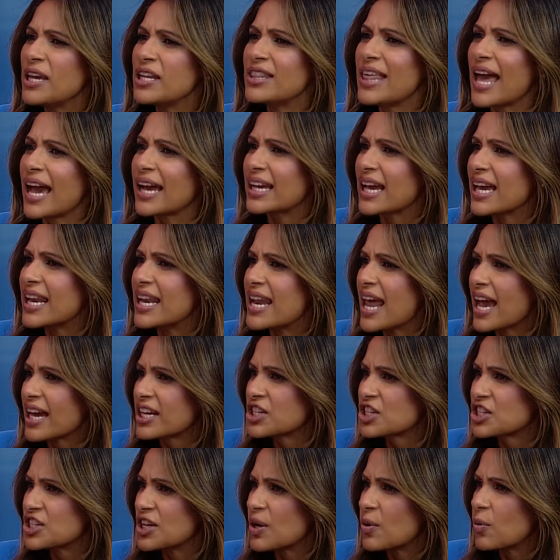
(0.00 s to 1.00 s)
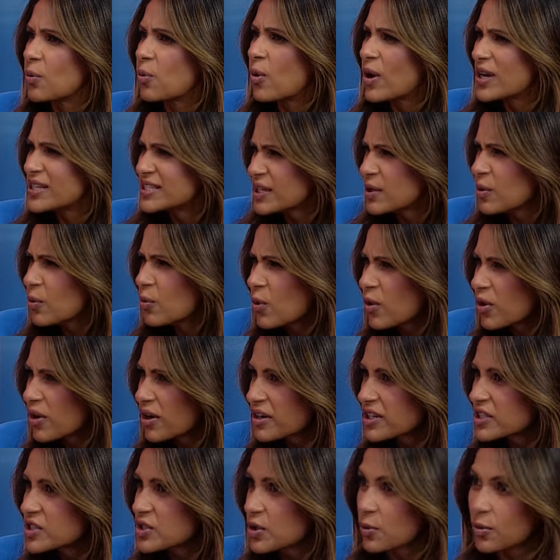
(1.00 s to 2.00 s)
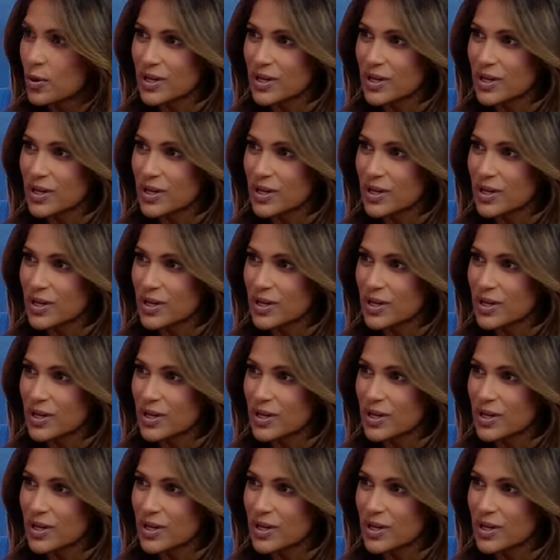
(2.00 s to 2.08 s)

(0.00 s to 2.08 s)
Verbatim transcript: made that connection? Was it words,